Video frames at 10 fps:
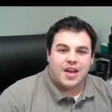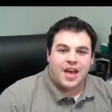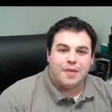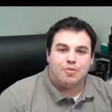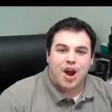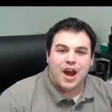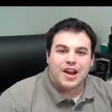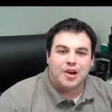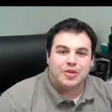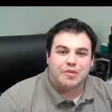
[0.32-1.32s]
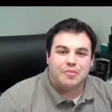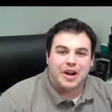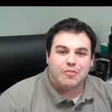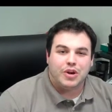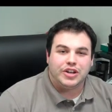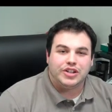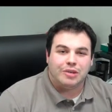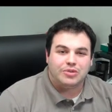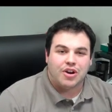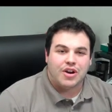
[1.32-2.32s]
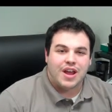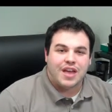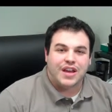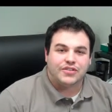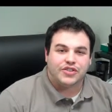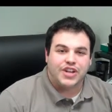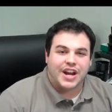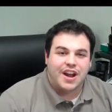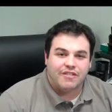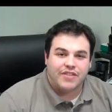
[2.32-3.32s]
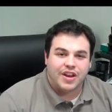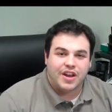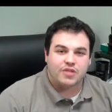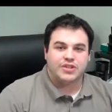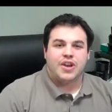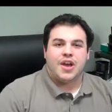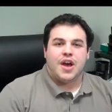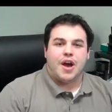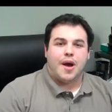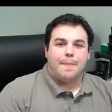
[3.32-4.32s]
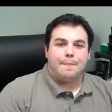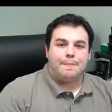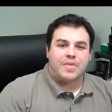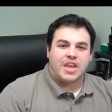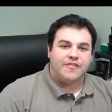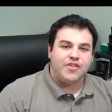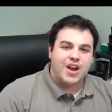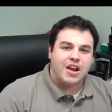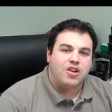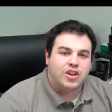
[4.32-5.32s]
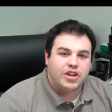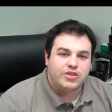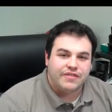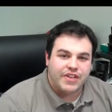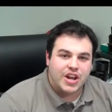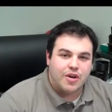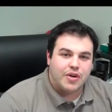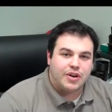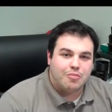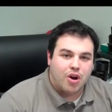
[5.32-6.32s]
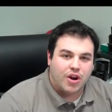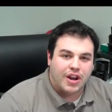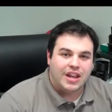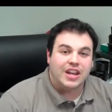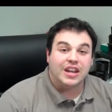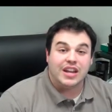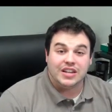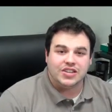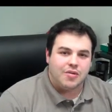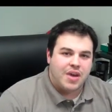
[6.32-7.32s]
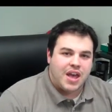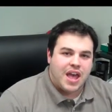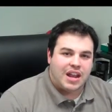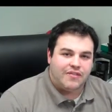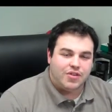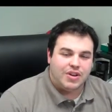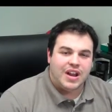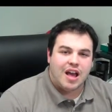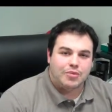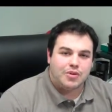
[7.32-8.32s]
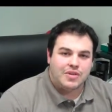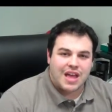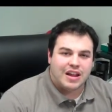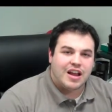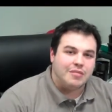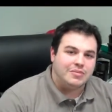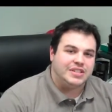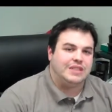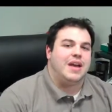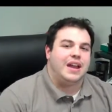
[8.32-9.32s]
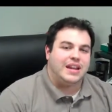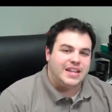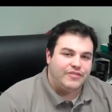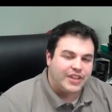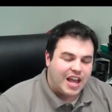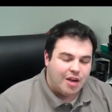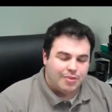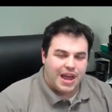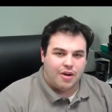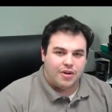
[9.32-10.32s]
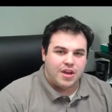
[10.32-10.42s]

Hey, Brian here with your Monday Morning Jumpstart. Thanks for checking out our videos. Um, if you're not currently using video in your marketing, you need to. And if you need help doing that, come see me. I can definitely help you out.